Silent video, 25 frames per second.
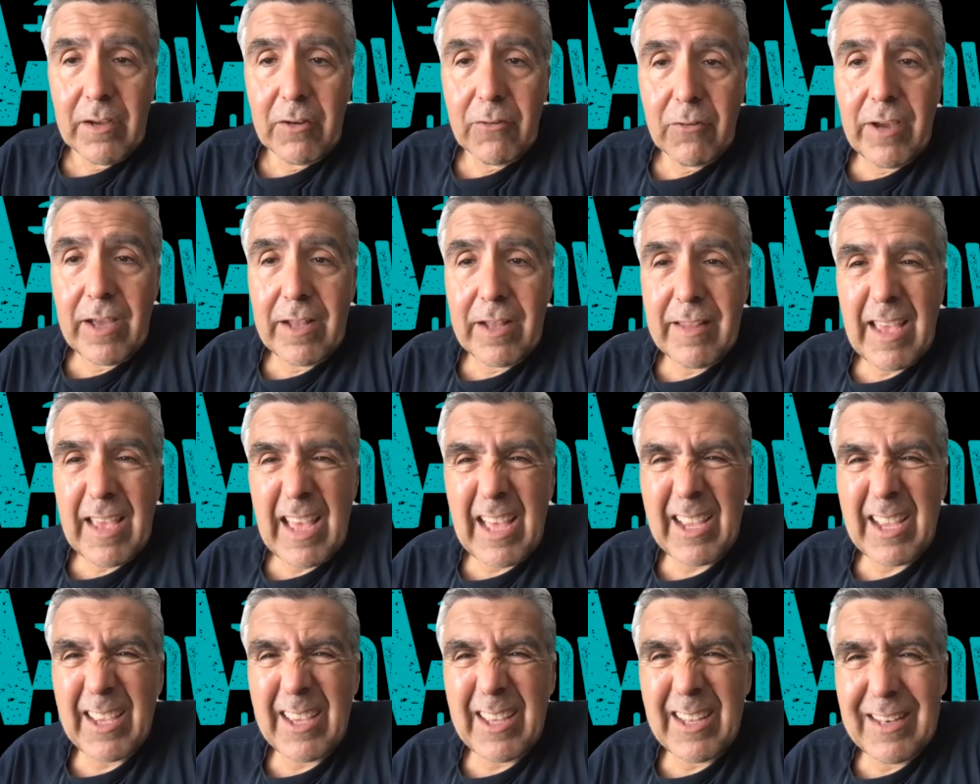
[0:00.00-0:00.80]
Grant
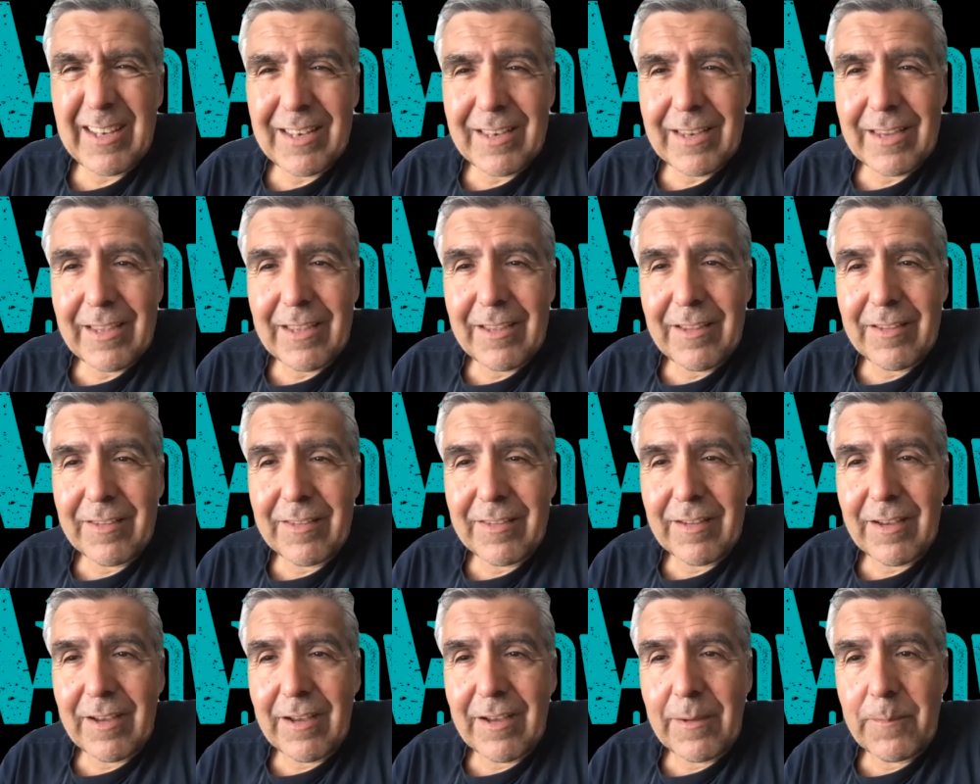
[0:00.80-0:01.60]
Hackett
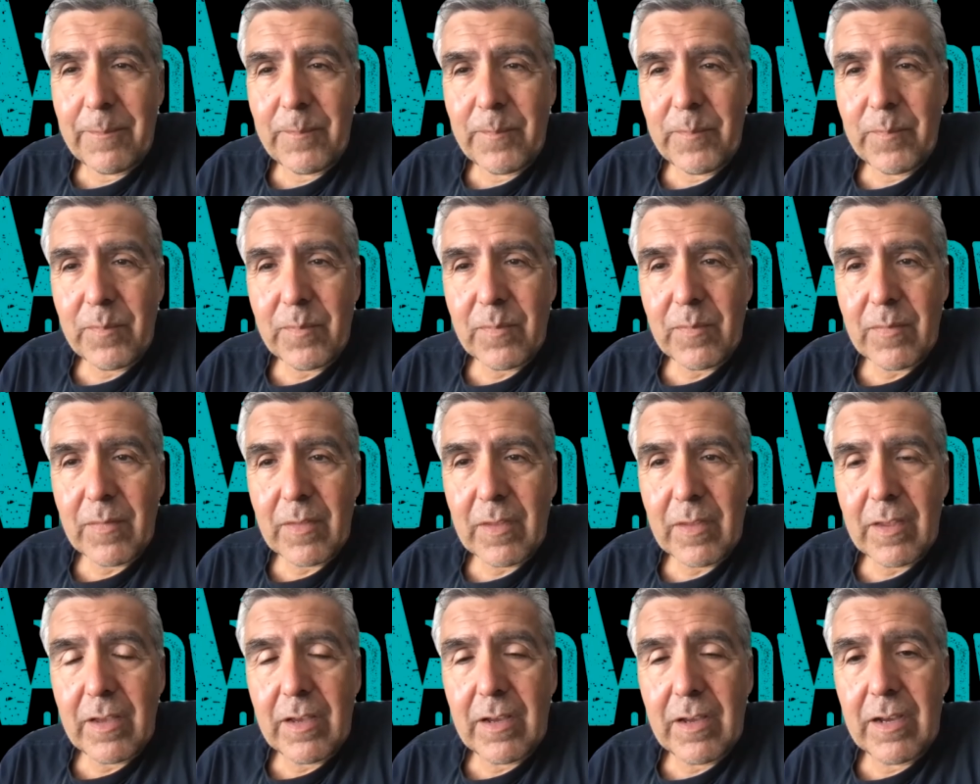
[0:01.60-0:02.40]
is um,
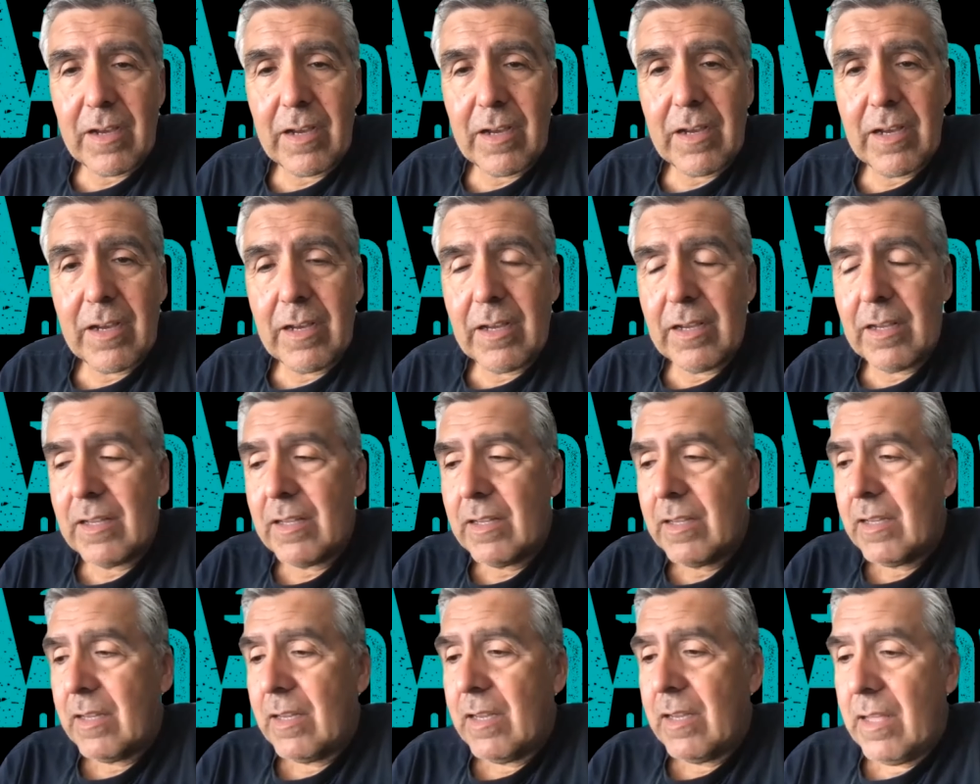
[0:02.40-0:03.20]
uh,
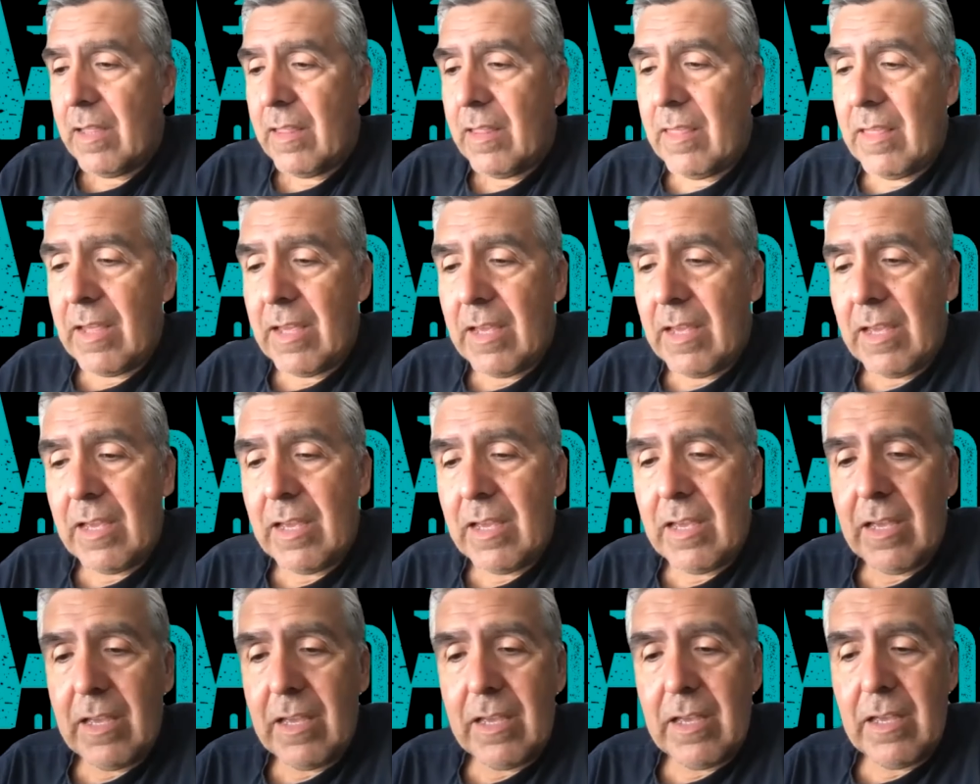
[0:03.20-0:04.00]

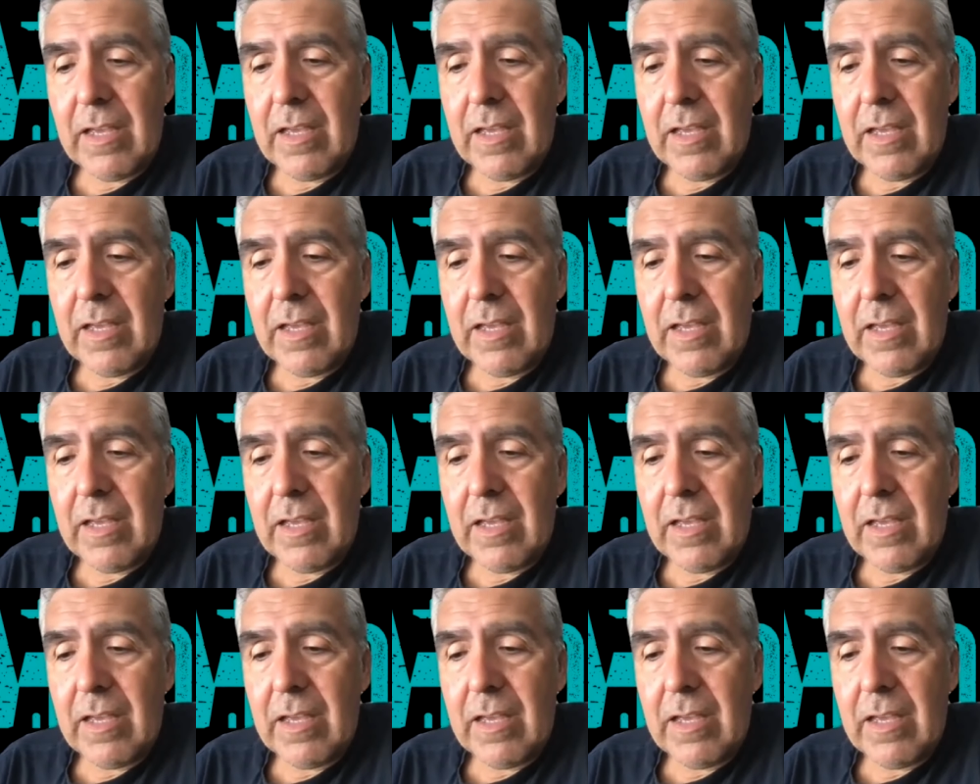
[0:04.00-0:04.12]
the